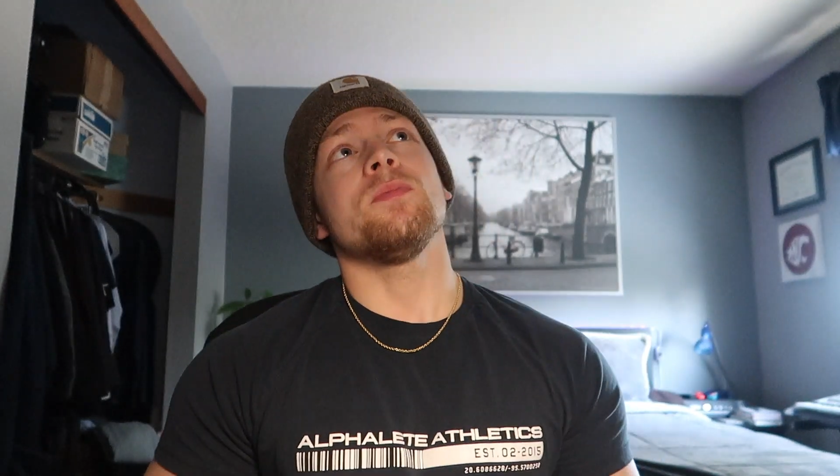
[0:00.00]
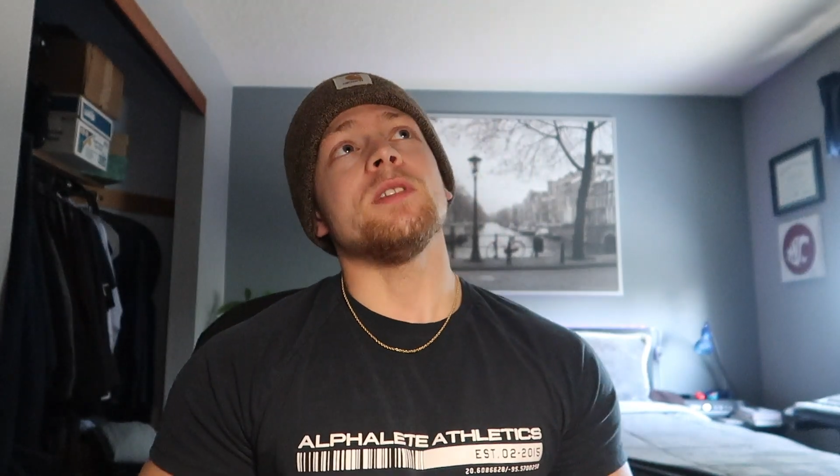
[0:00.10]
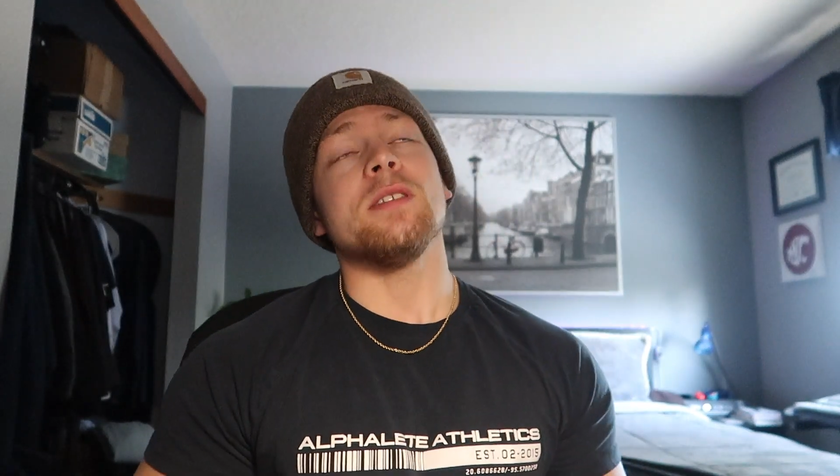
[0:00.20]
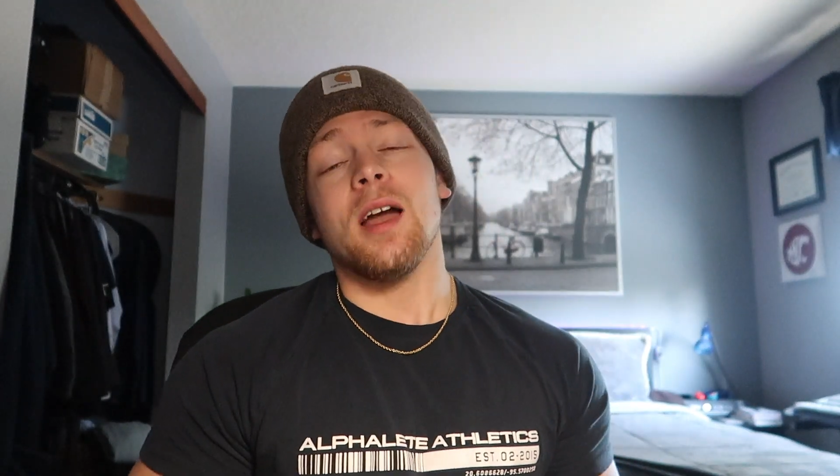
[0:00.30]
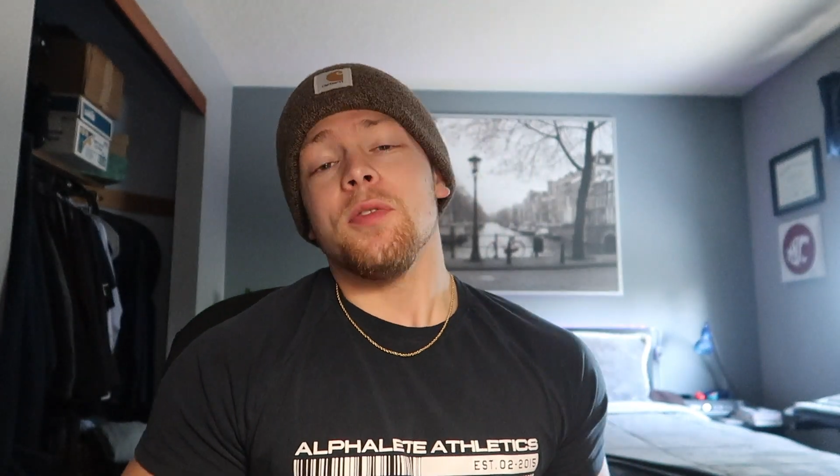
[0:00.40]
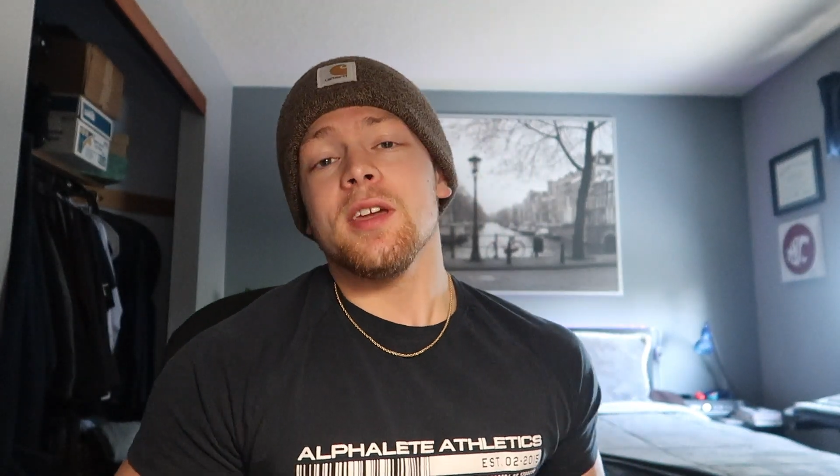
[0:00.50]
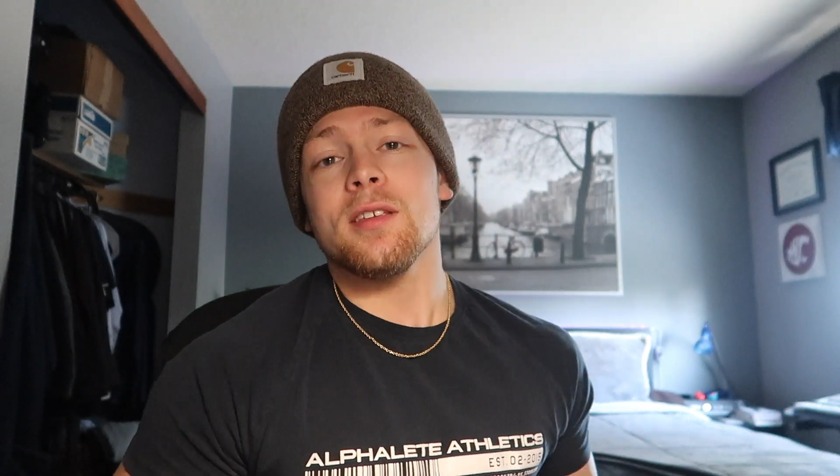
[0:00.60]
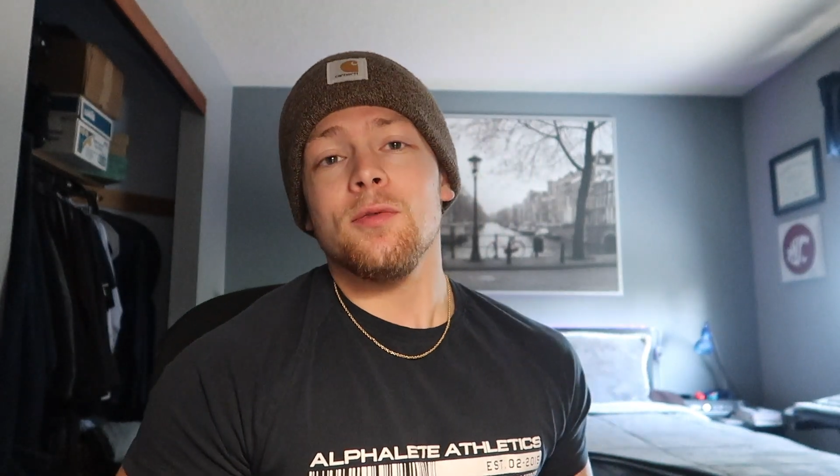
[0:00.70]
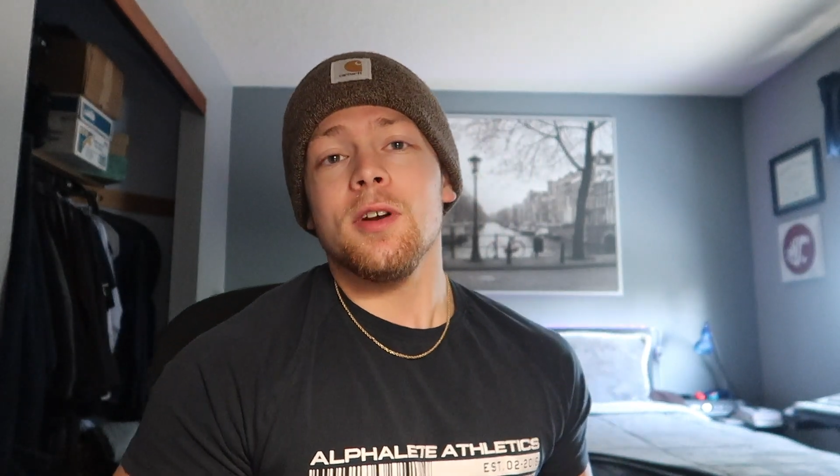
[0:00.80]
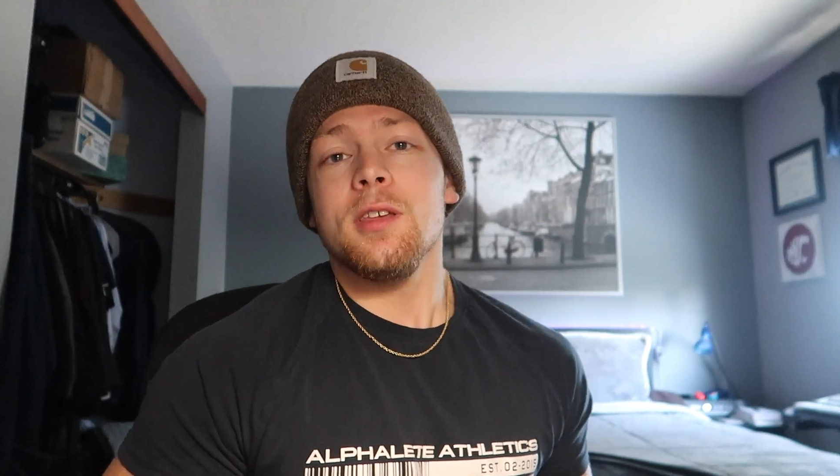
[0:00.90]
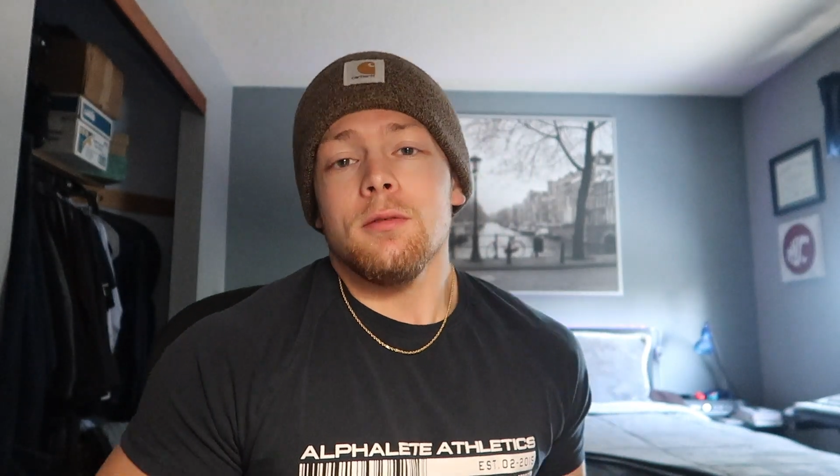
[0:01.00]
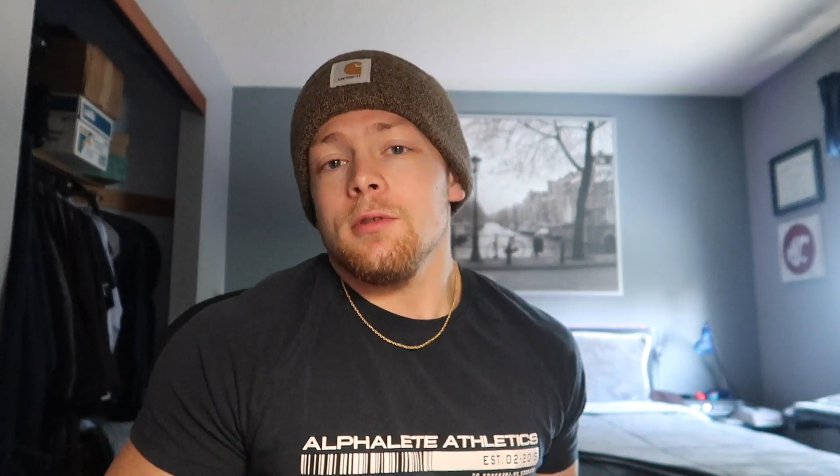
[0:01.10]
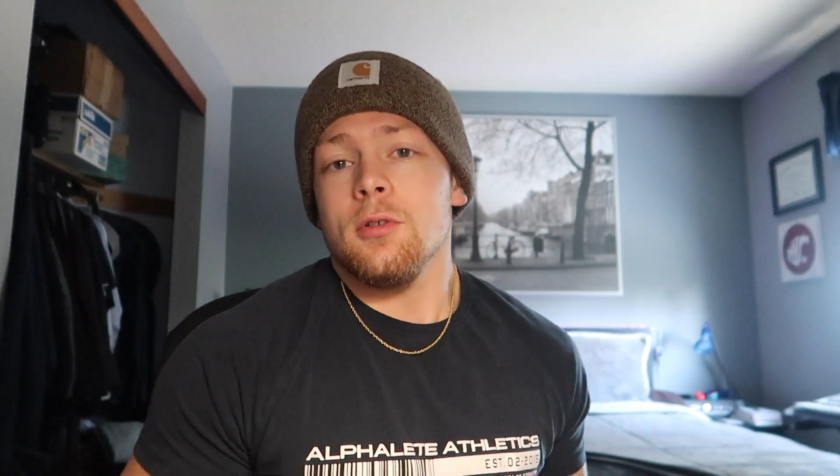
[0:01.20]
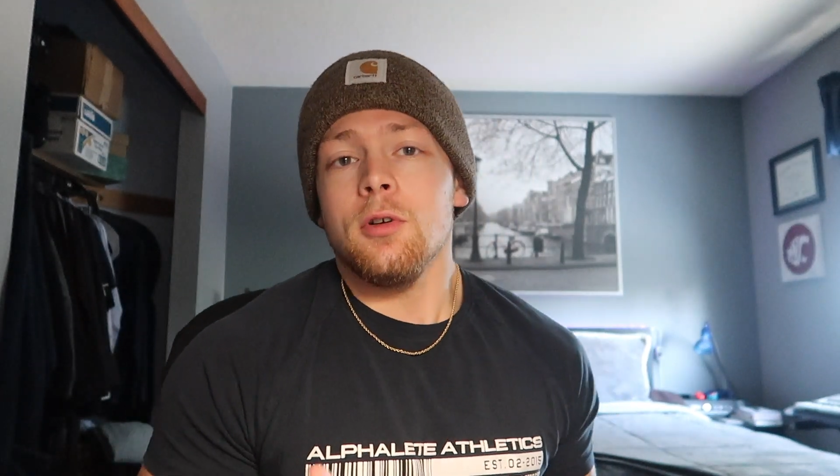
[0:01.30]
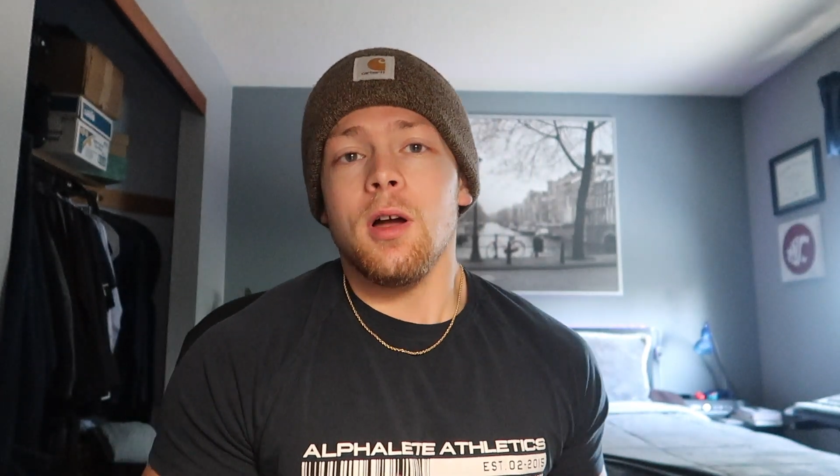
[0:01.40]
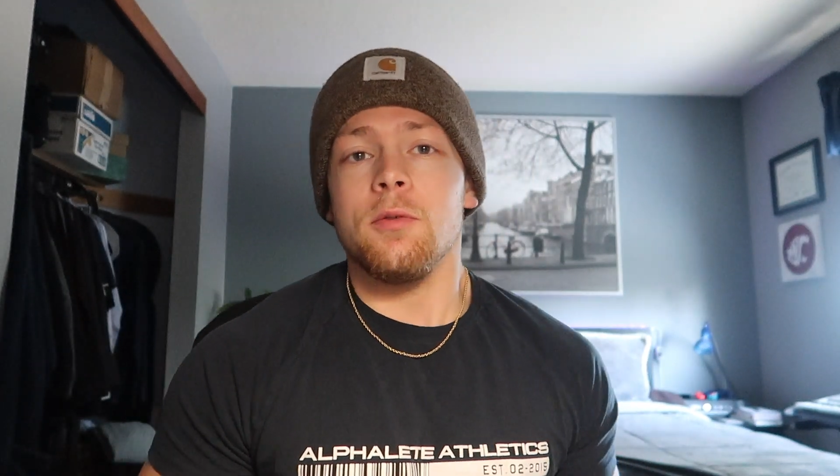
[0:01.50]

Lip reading: At least I think it's funny. You know,